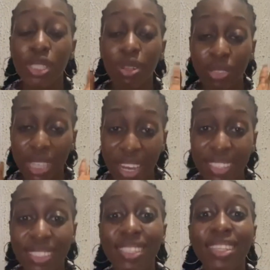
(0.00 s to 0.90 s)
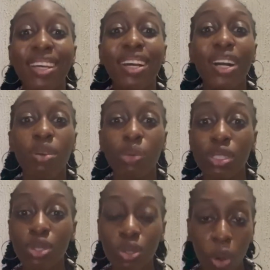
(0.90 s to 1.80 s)
the hand
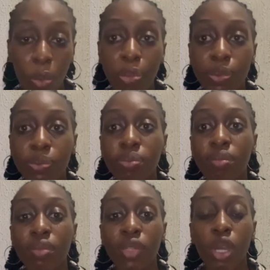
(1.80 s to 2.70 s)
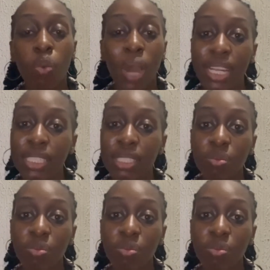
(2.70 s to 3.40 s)
with soap when